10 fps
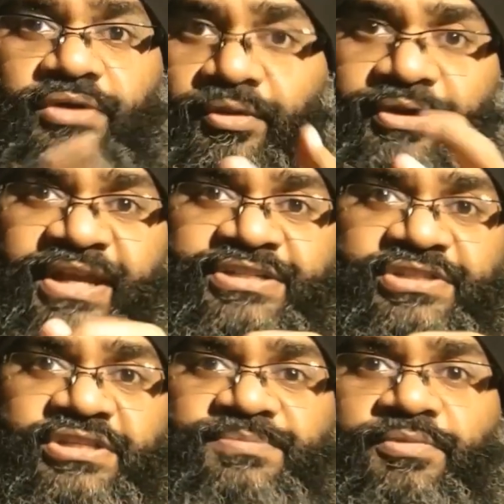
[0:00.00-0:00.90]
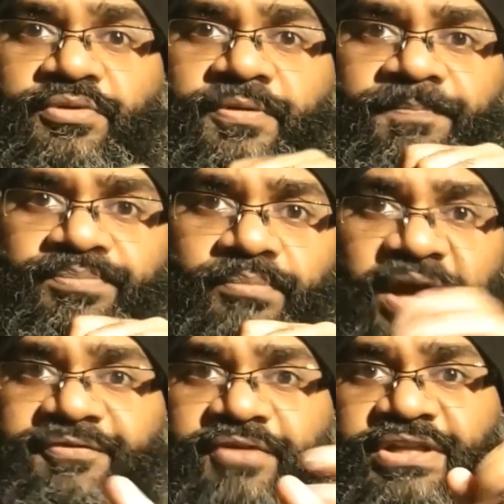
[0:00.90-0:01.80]
reads this book,
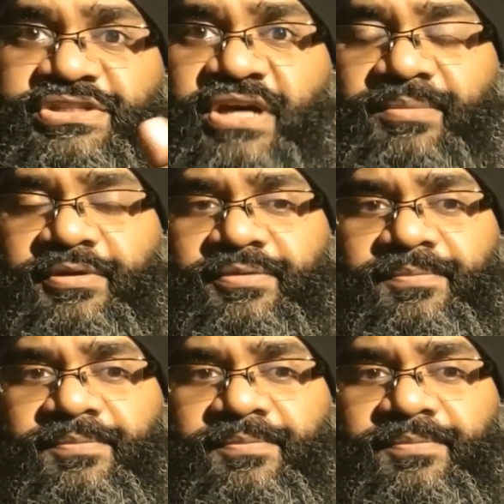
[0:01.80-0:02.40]
My Friend Dahmer,